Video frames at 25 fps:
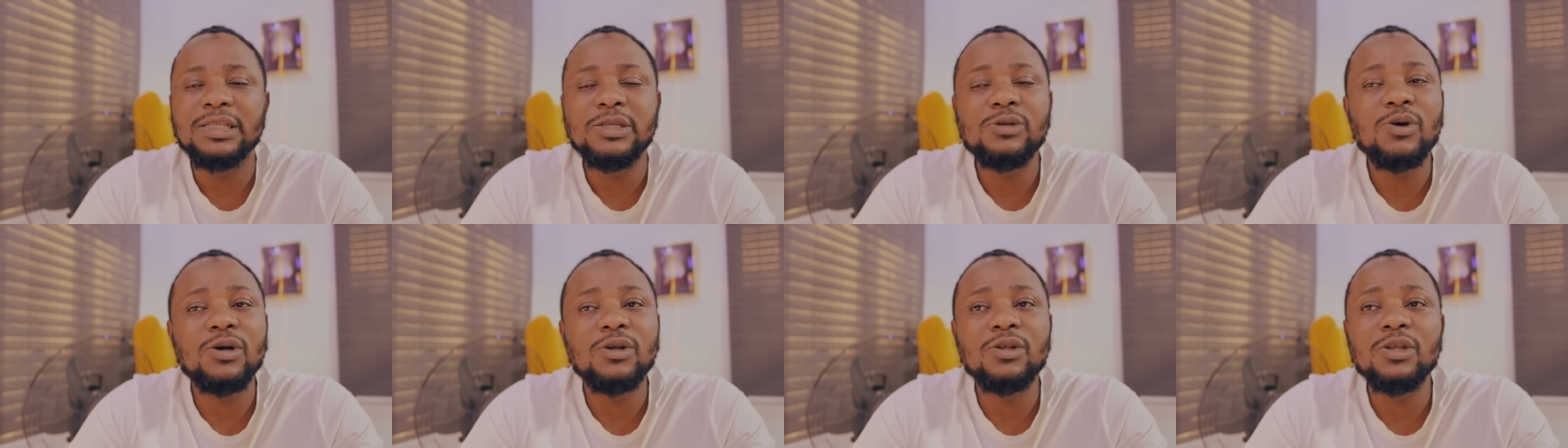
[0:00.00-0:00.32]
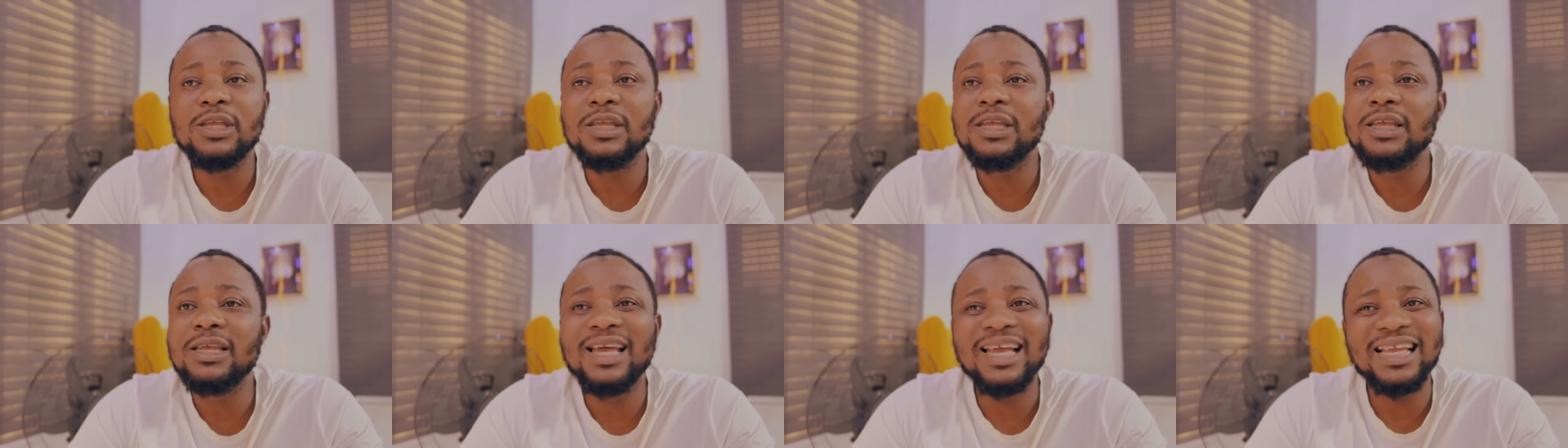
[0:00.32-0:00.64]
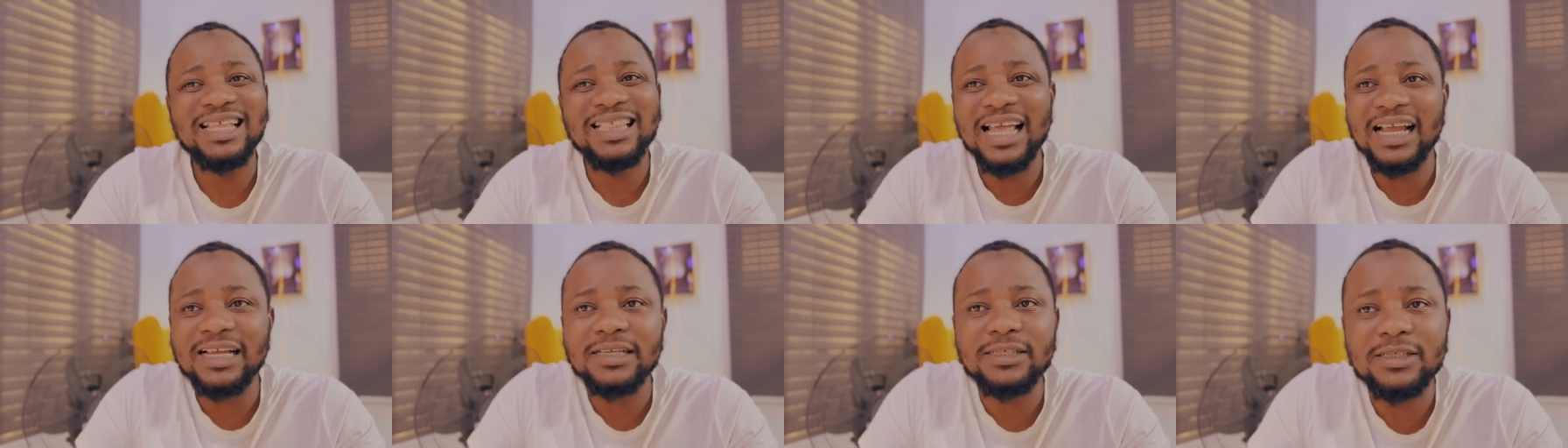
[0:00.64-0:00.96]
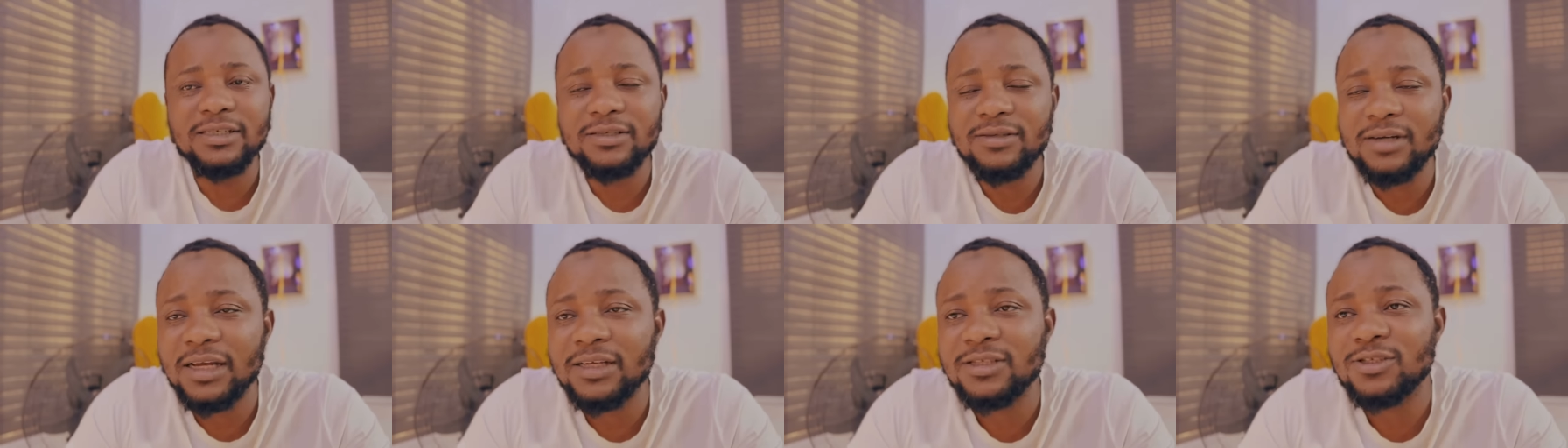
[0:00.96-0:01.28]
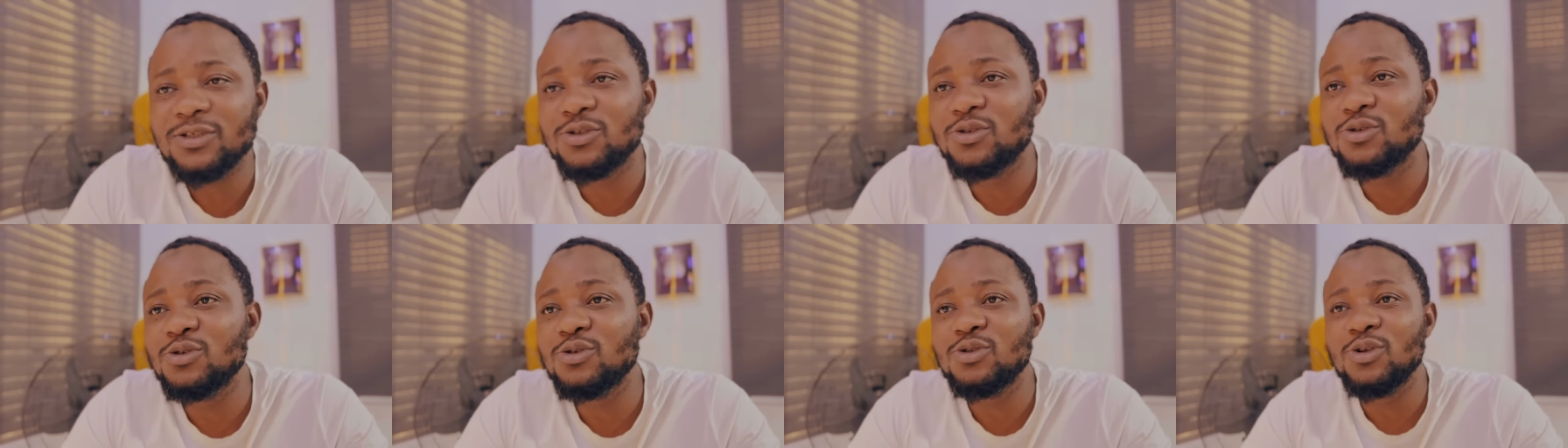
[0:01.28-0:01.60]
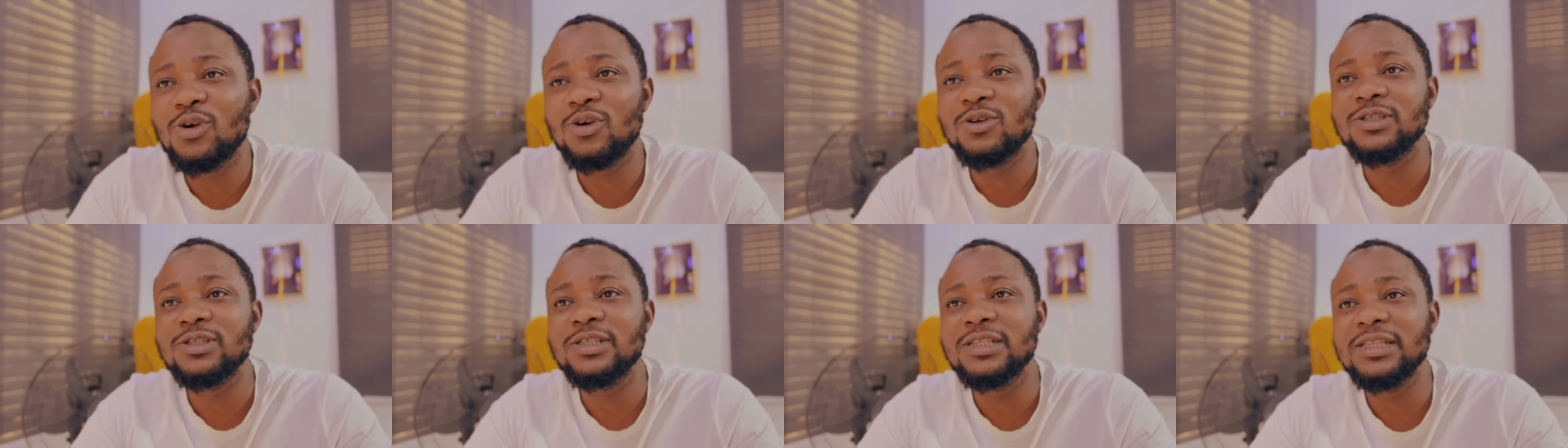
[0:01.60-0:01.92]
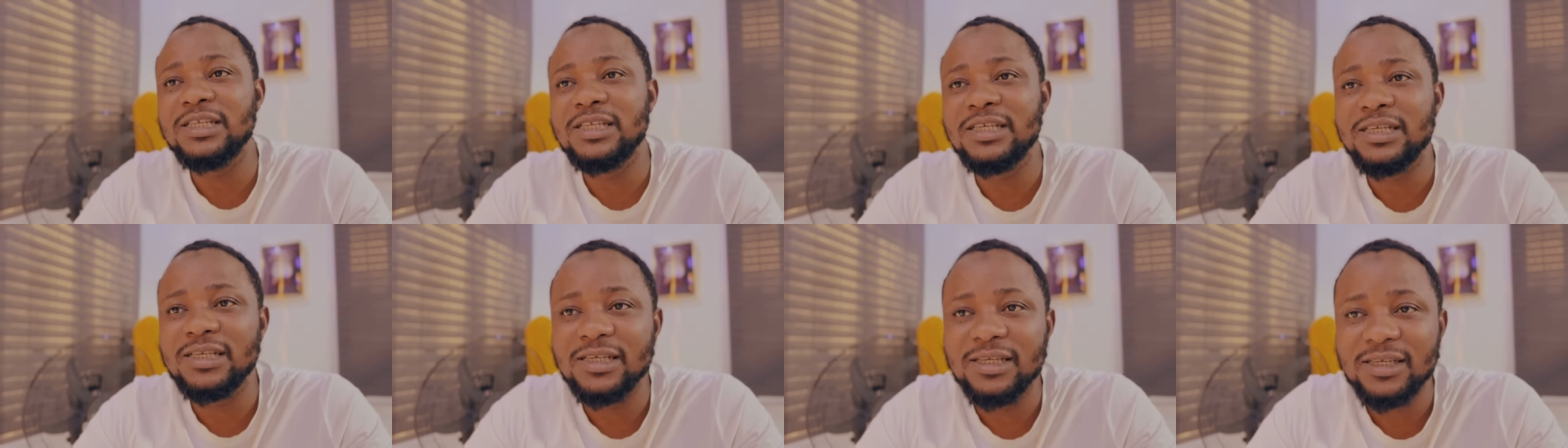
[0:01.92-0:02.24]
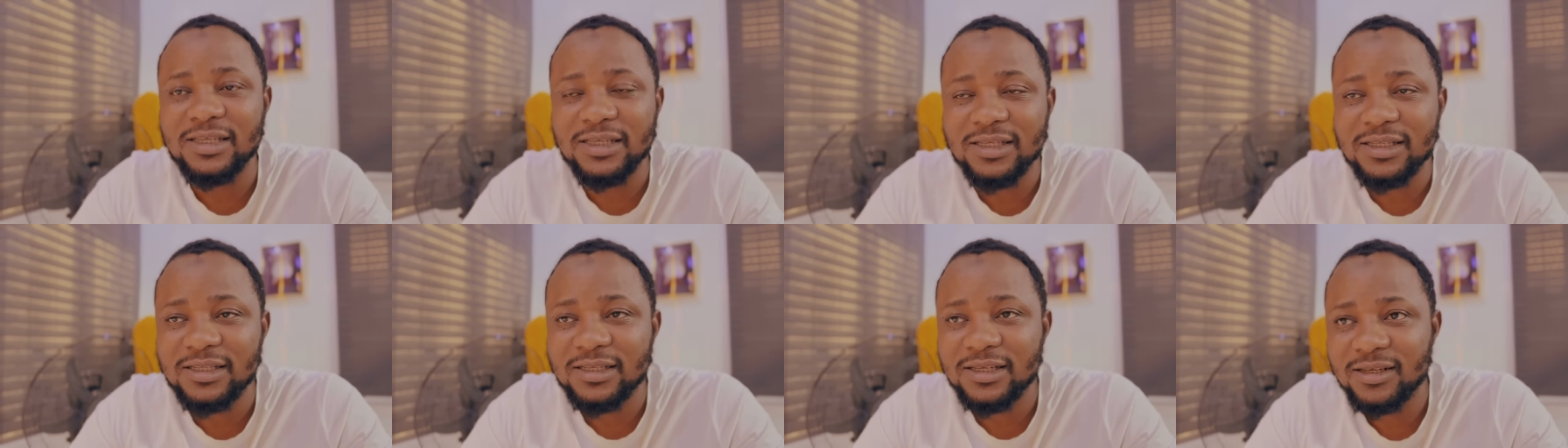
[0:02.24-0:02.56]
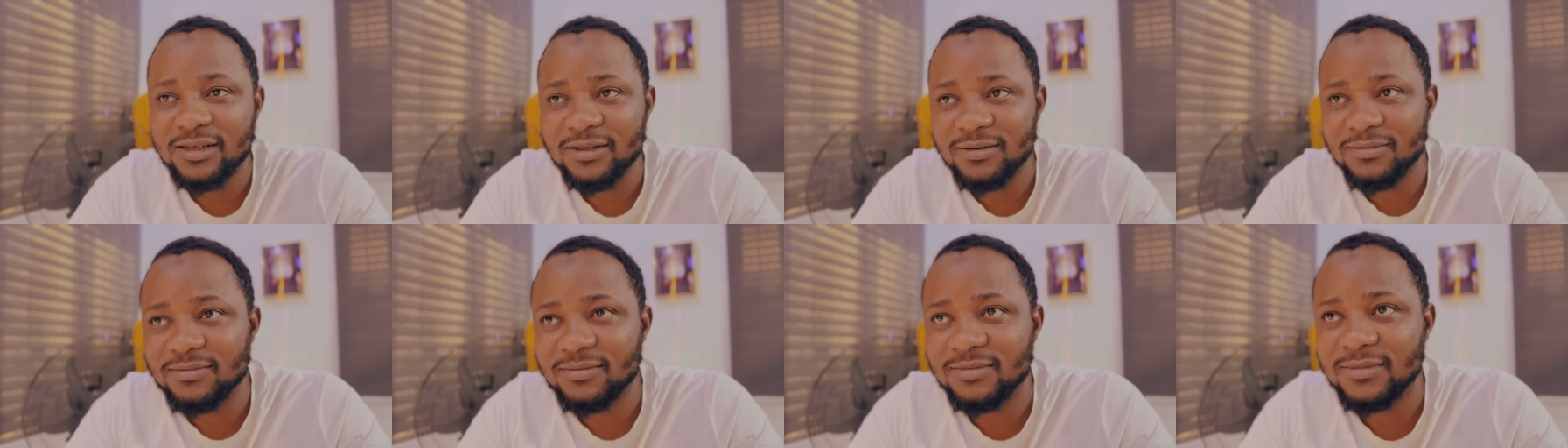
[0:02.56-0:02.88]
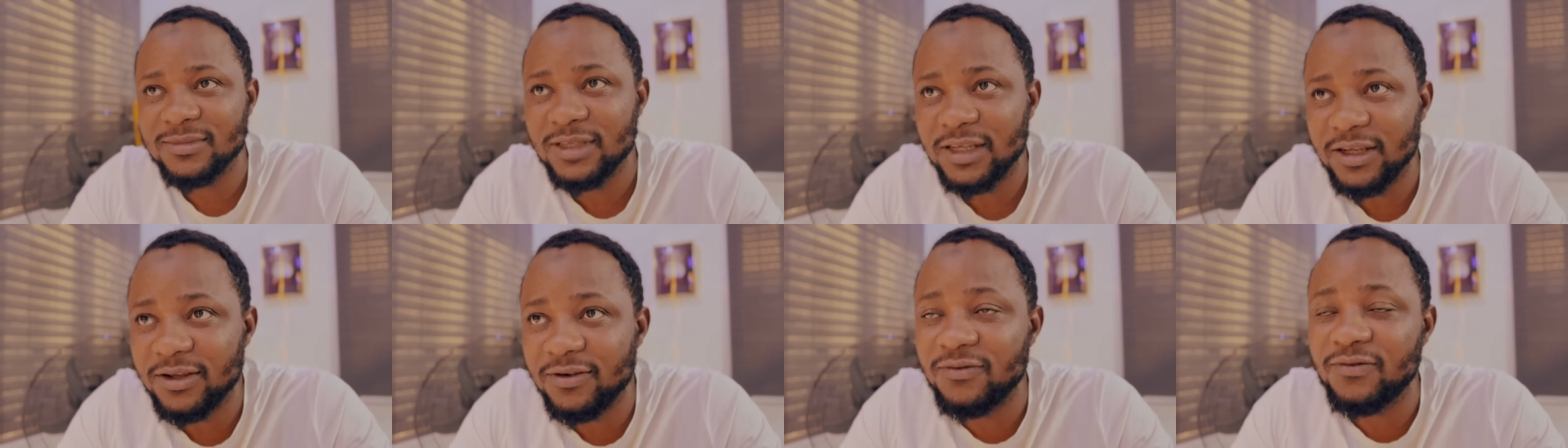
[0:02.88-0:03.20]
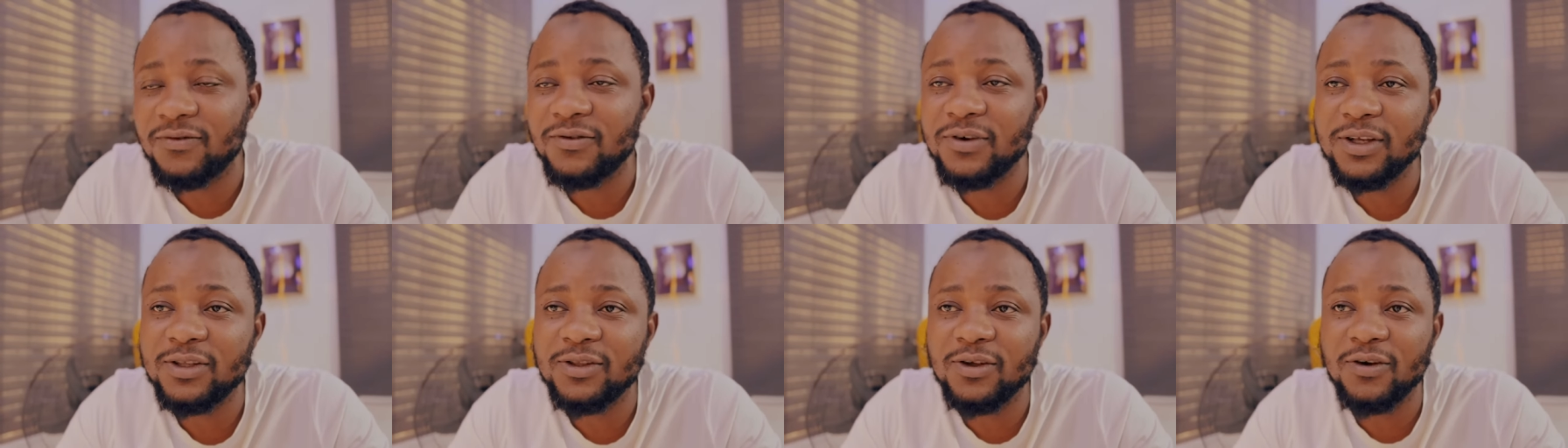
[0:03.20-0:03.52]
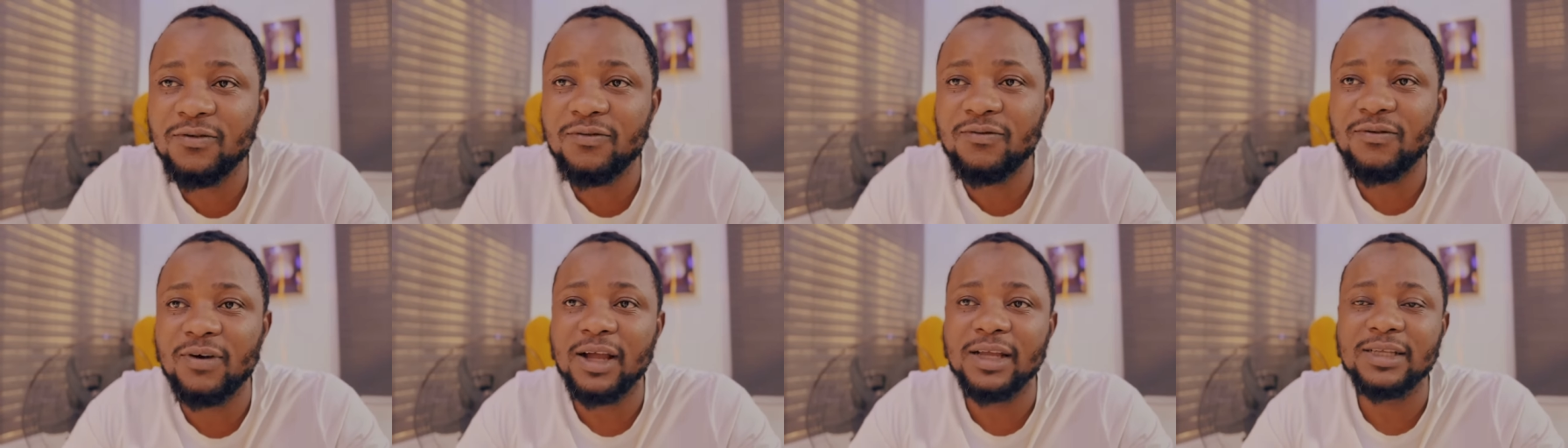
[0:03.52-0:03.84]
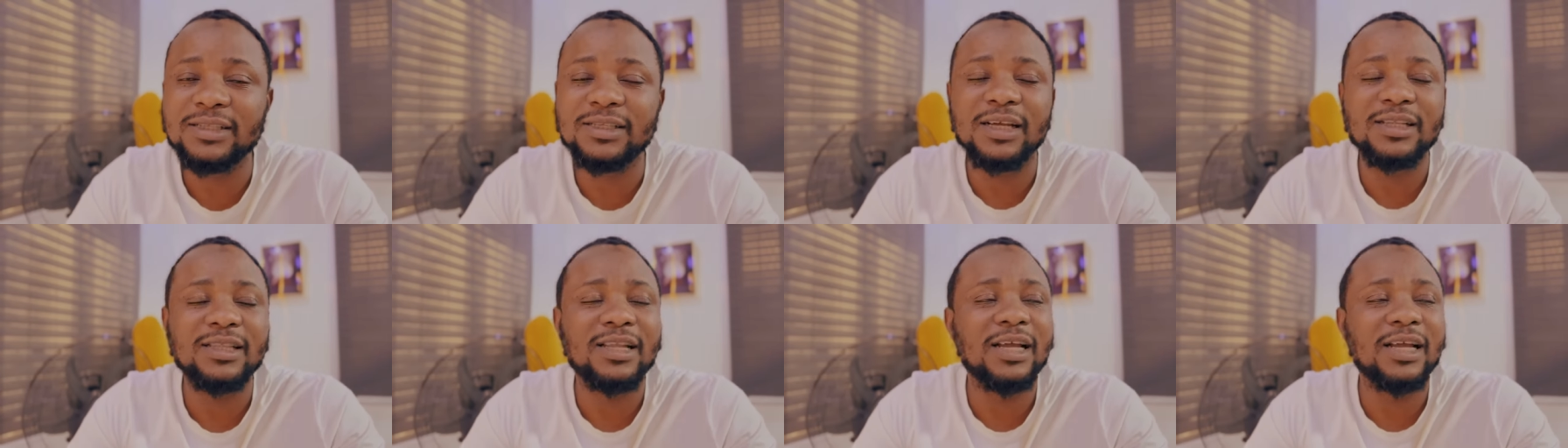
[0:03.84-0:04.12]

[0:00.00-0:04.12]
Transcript: The Nigerians do not need a freedom fighter.